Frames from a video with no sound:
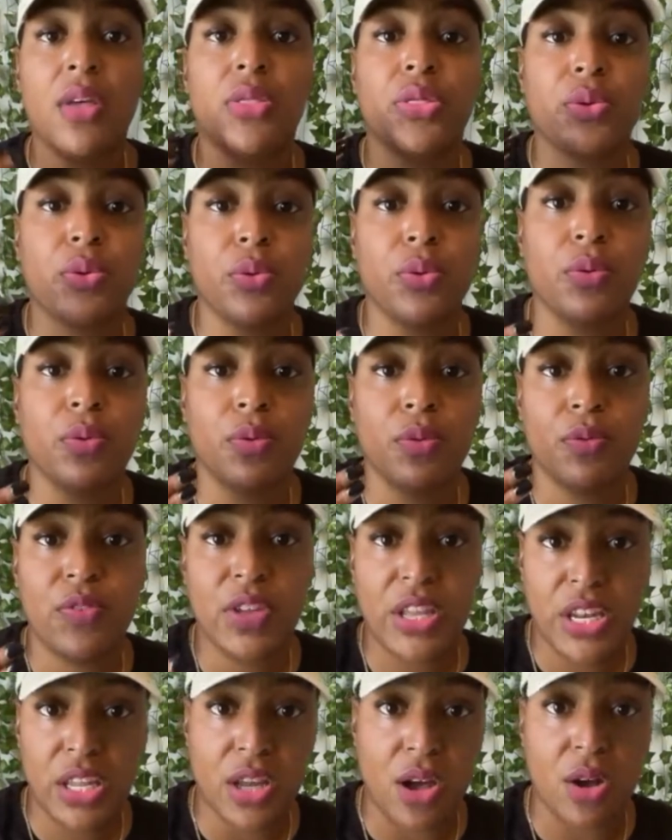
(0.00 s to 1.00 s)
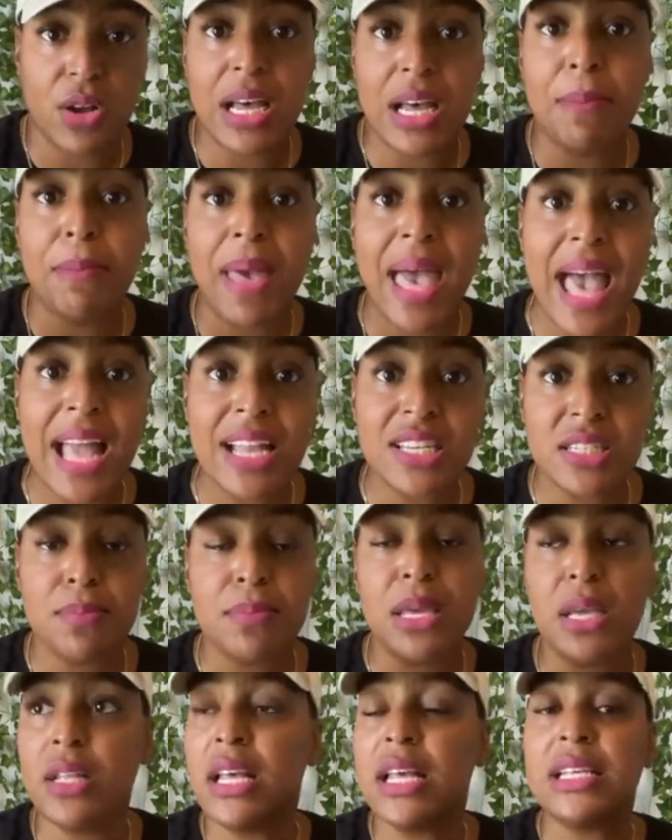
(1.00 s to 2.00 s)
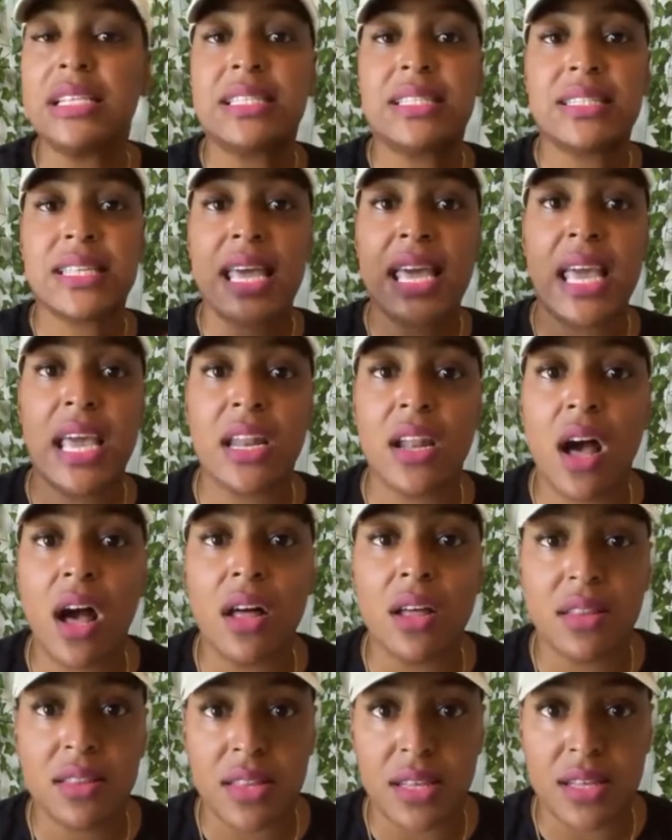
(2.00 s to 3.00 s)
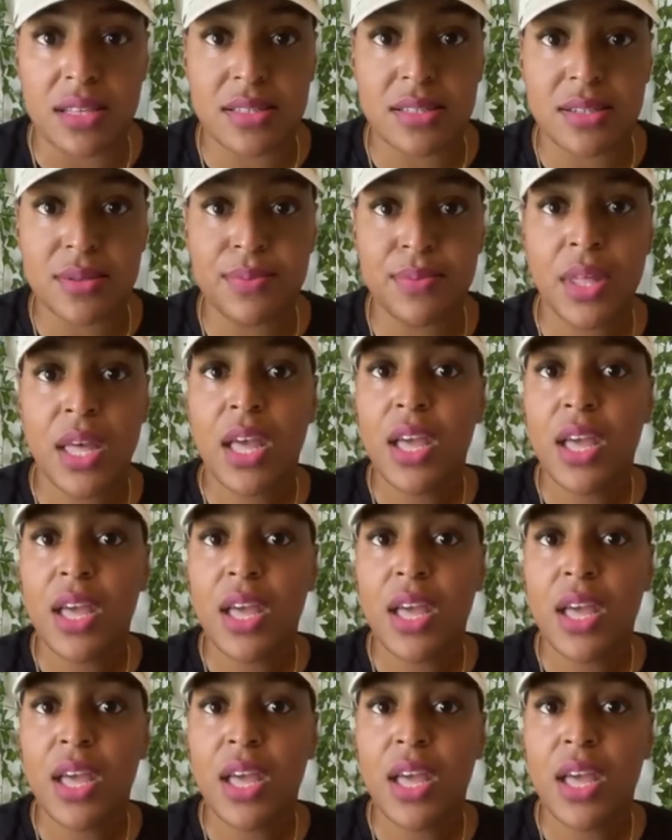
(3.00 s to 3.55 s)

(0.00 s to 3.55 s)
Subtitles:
through video. Imagine me saying all of this.